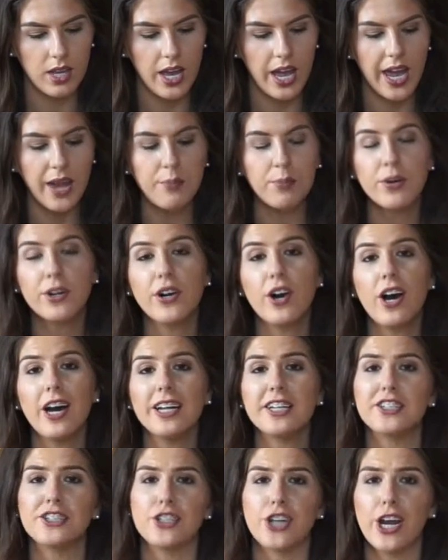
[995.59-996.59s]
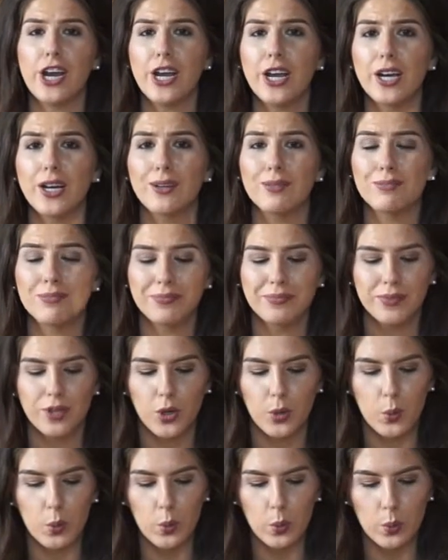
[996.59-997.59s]
Apricot Jam.
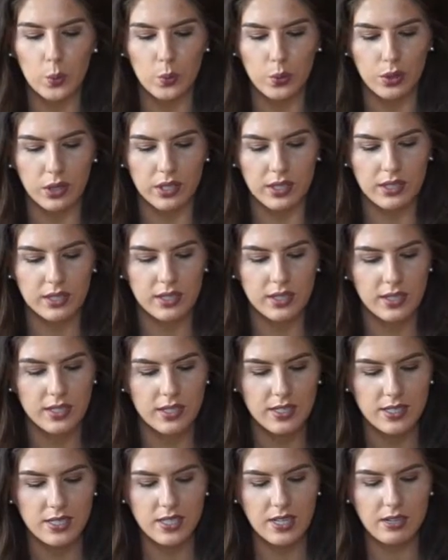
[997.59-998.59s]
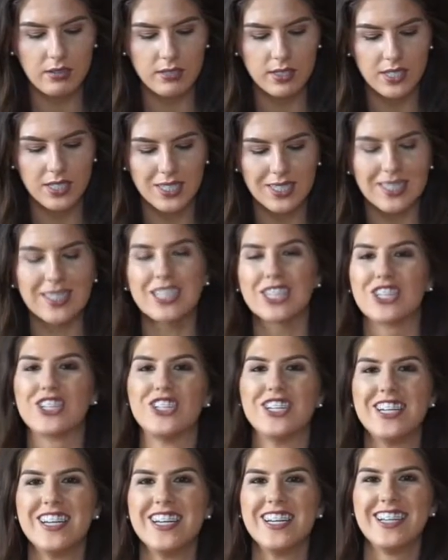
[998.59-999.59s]
Ooh, sounds
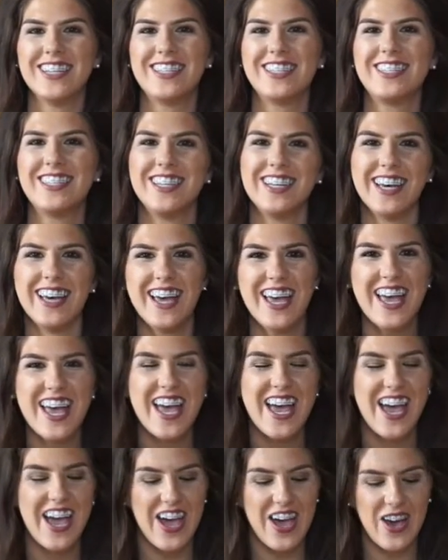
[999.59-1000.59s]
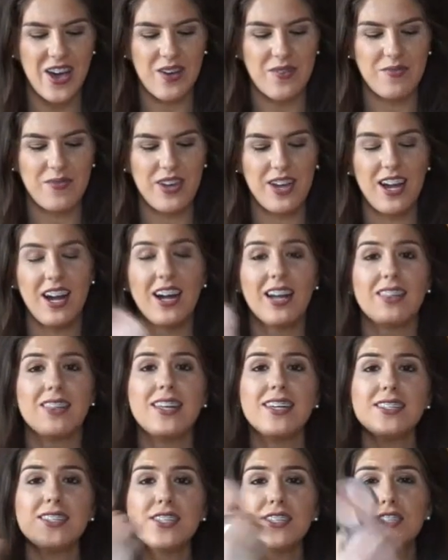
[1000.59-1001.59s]
delicious.
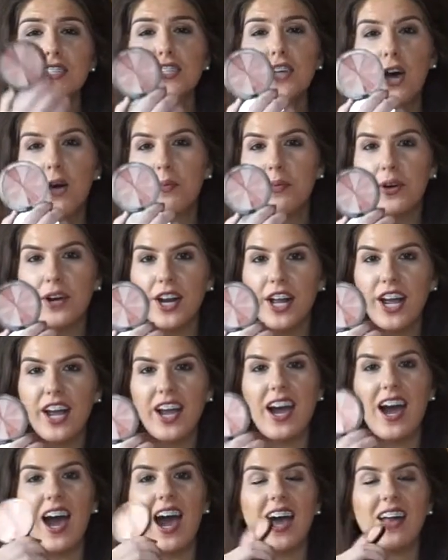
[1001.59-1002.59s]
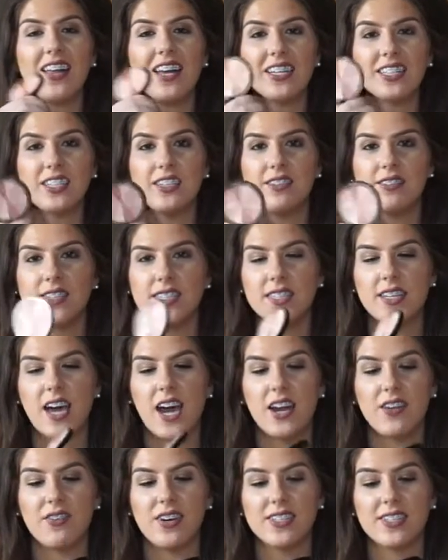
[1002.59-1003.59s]
This is so pretty. I like to use this
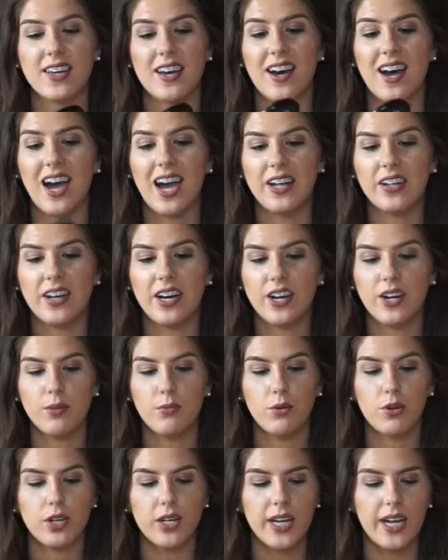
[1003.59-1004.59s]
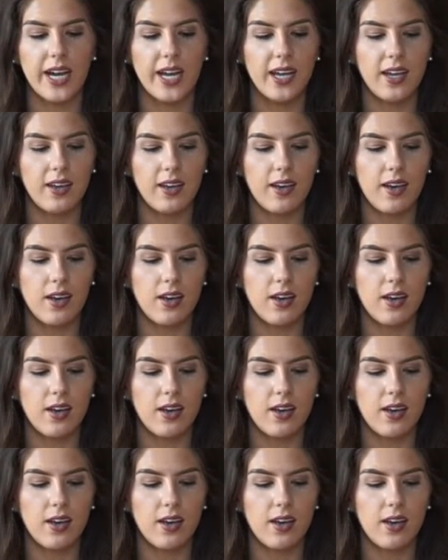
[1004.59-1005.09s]
kind of as a highlighter, more like,